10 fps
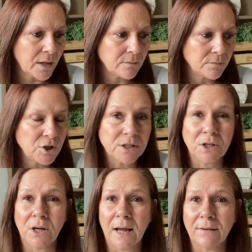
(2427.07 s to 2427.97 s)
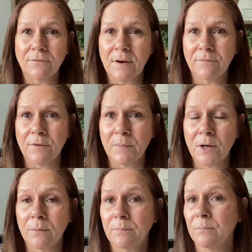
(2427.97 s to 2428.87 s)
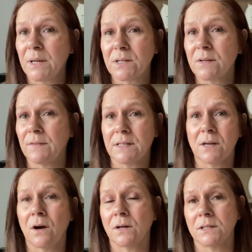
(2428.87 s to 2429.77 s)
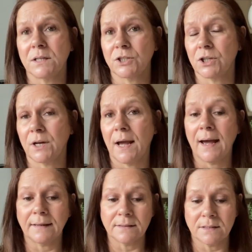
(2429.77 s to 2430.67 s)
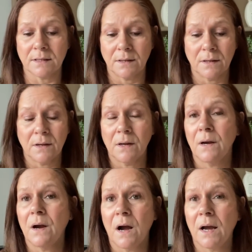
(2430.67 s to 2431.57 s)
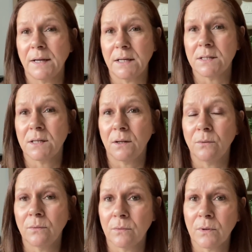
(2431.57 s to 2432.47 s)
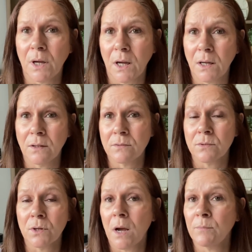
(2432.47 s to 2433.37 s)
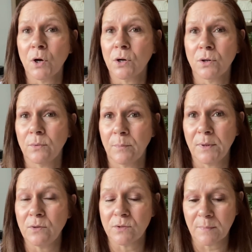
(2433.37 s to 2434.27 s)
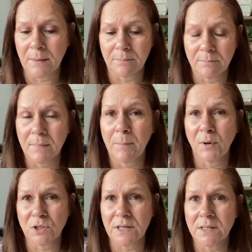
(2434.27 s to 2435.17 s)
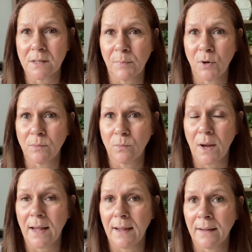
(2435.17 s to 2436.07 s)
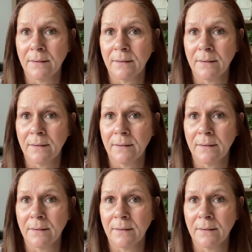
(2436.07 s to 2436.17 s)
She had her life ripped from her because of this heart condition, and I need to, I'm not going to abuse my body to the point where,